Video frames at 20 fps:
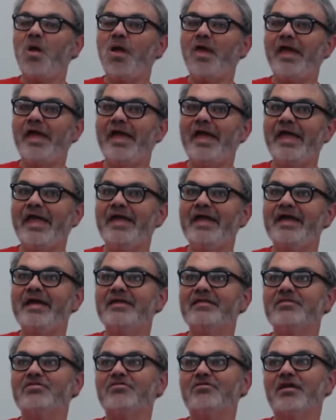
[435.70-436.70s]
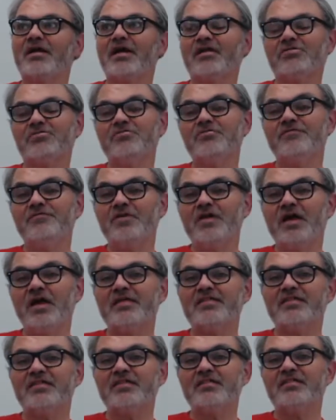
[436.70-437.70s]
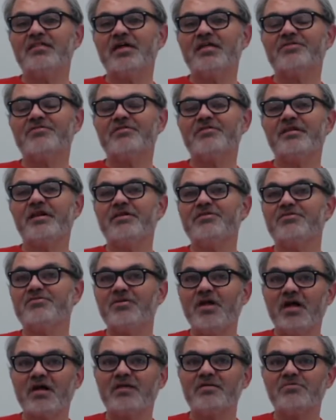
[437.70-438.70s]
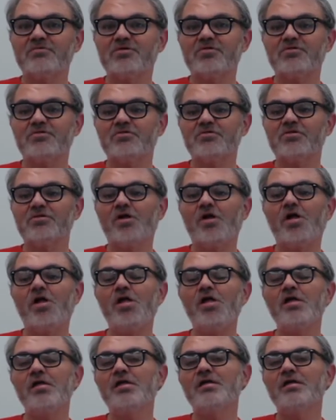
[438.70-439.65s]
and so I got 2 of you guys in this class right now, and you're not coming to school at all,